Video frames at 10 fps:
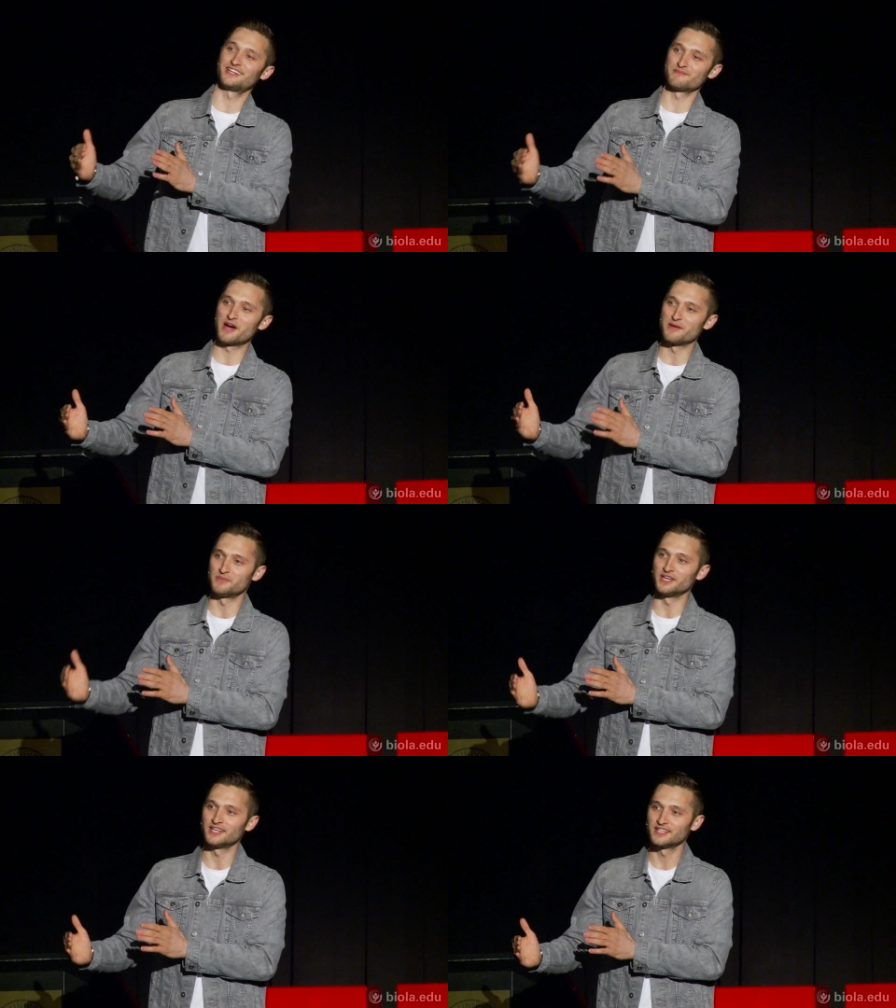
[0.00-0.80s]
it might
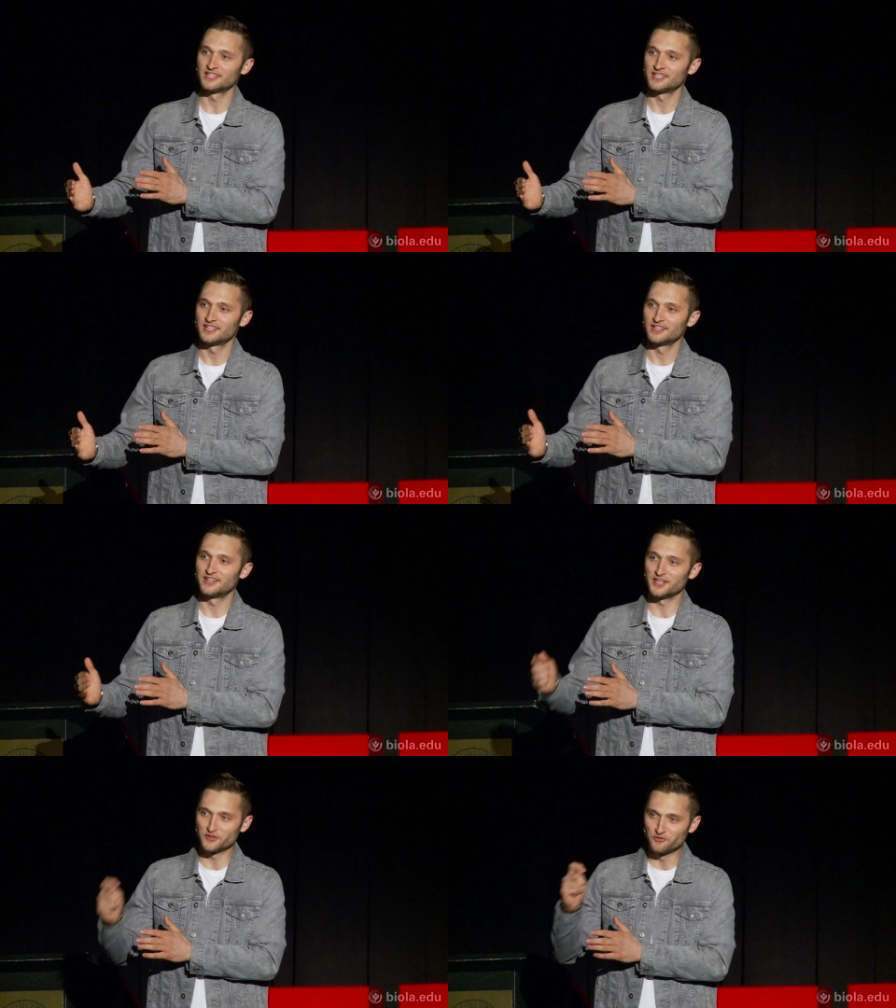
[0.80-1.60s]
be,
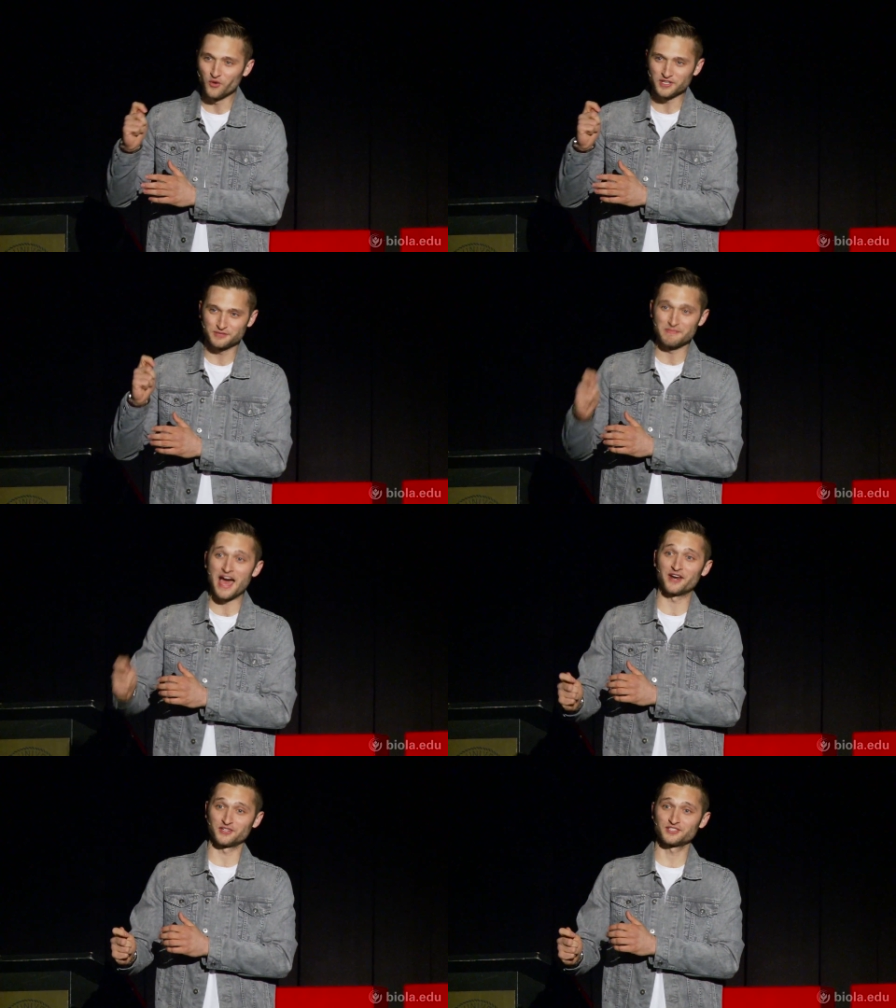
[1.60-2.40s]
that your voice
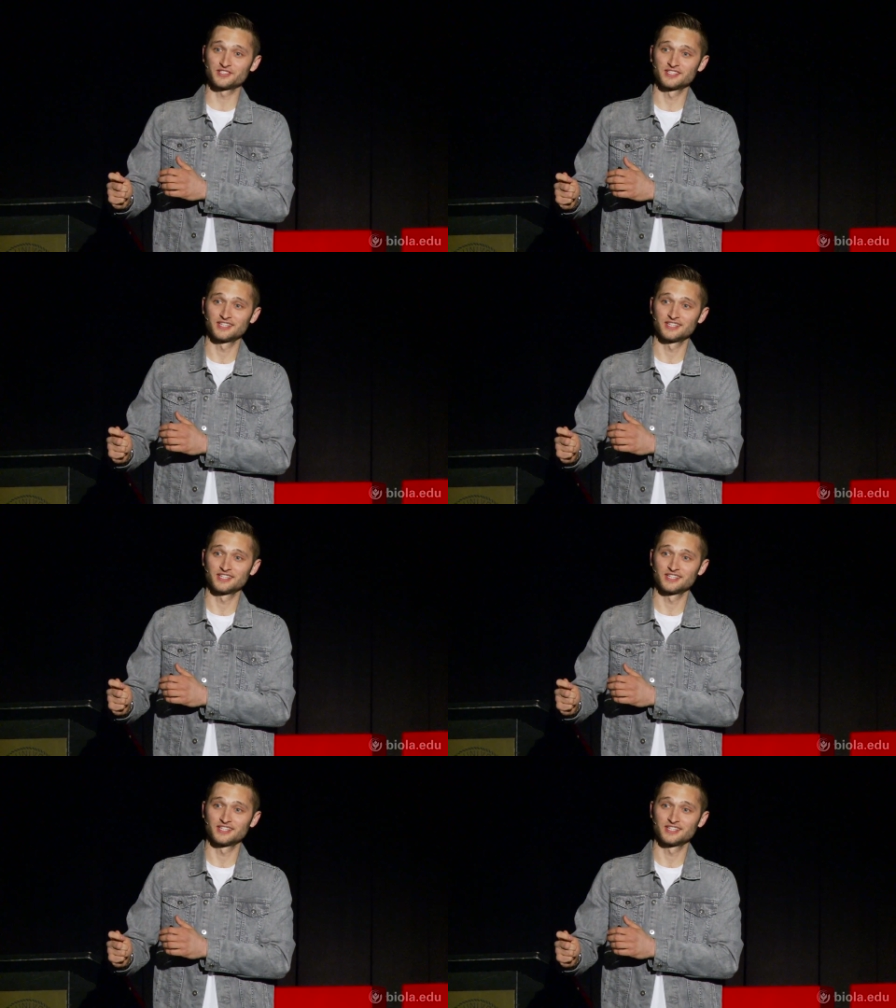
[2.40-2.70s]
matters